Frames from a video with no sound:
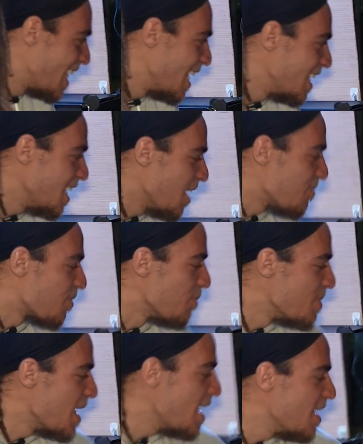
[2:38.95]
yeah,
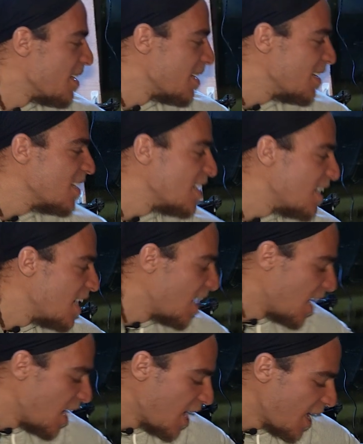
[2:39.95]
from there
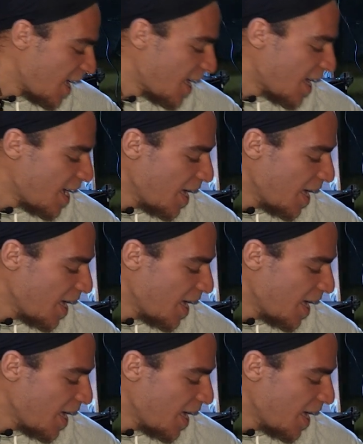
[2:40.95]
I